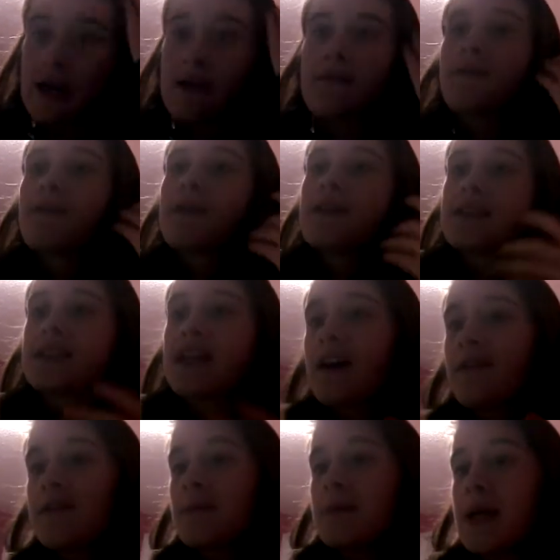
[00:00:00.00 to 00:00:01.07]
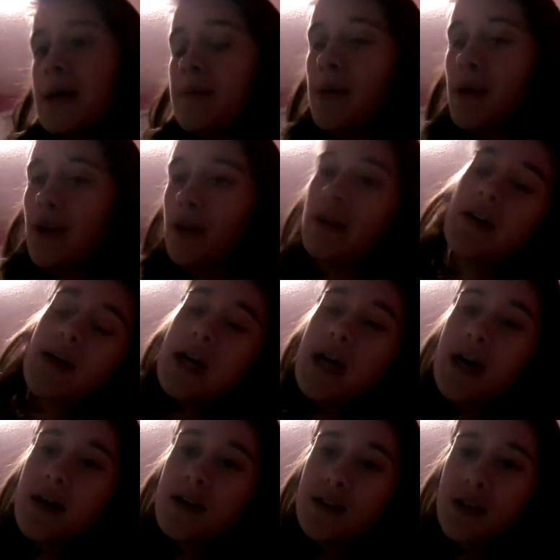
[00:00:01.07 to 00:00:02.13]
If seven people
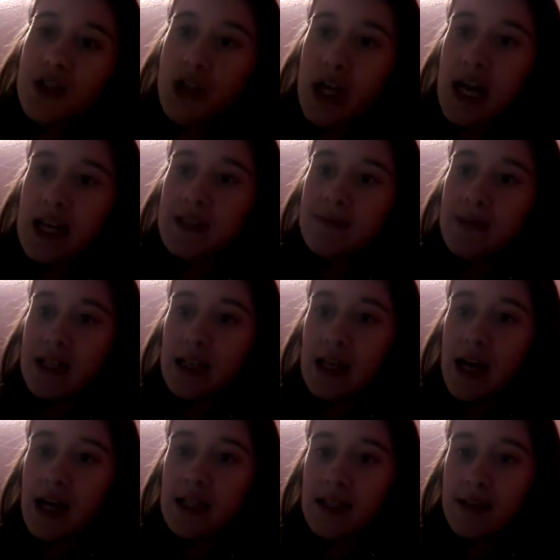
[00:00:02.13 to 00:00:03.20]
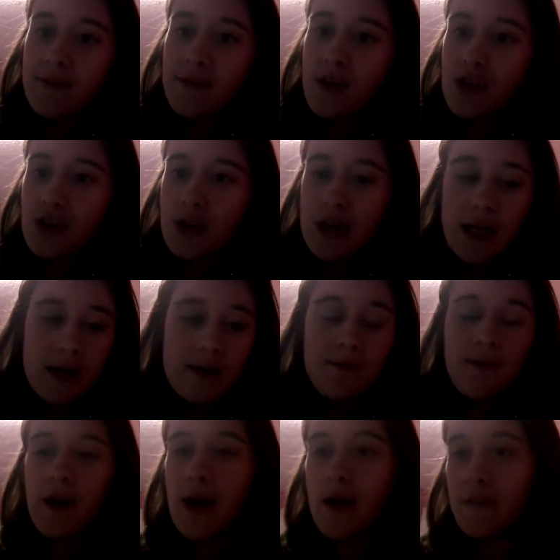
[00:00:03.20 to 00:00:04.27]
Suggest me a different drink
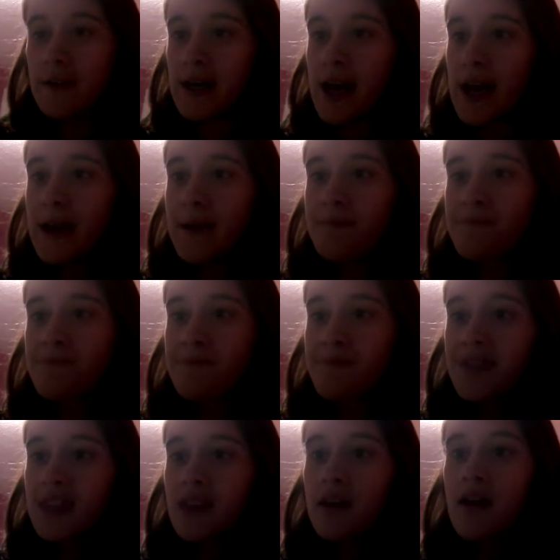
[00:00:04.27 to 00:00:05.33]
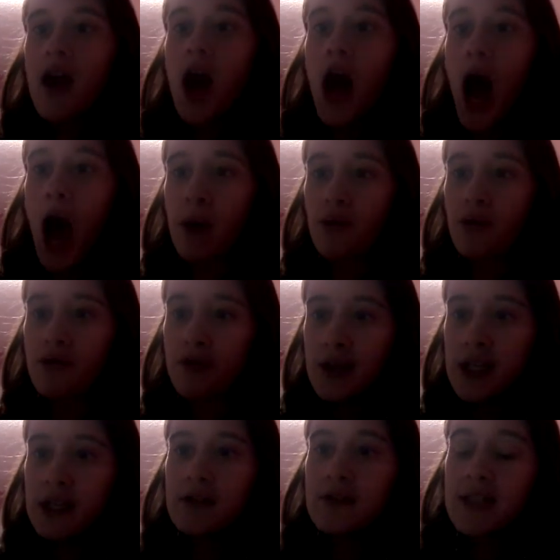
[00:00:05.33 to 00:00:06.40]
for every day. I will
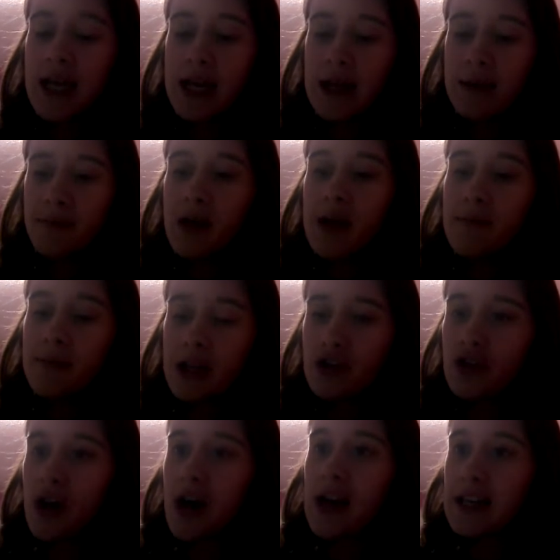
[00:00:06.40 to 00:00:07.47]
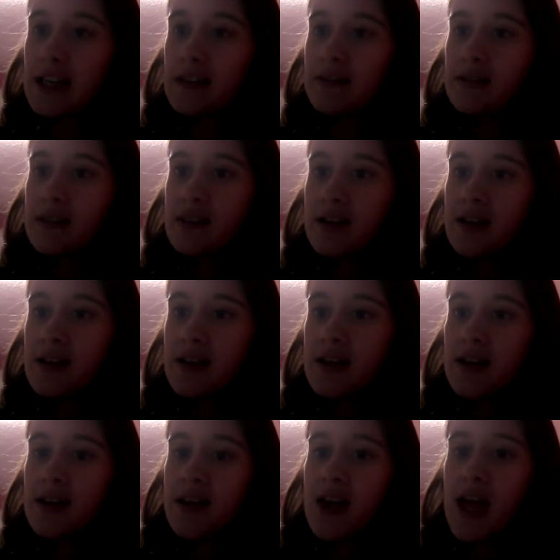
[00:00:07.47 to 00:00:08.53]
videotape me trying it.
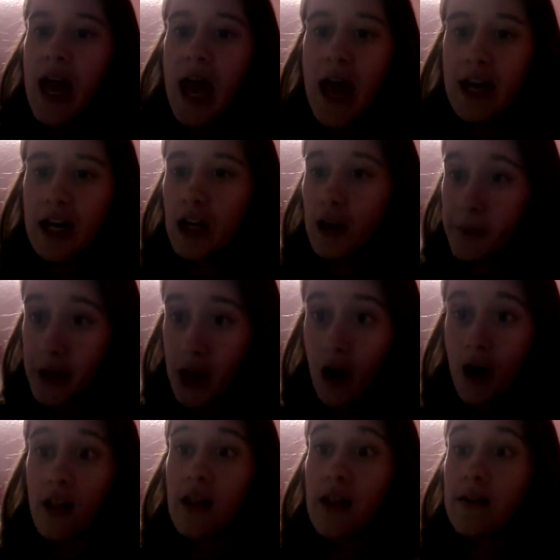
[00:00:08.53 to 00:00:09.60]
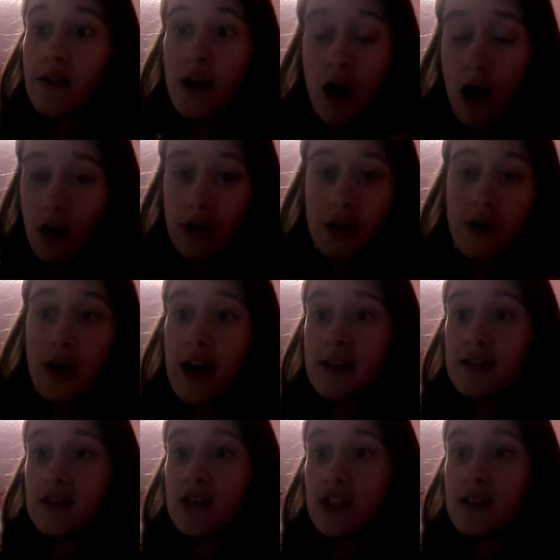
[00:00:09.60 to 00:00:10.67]
And it'll be all all you
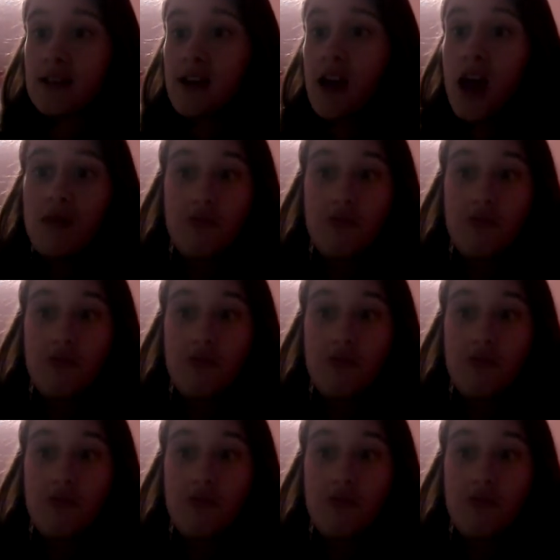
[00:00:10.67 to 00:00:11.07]
guys just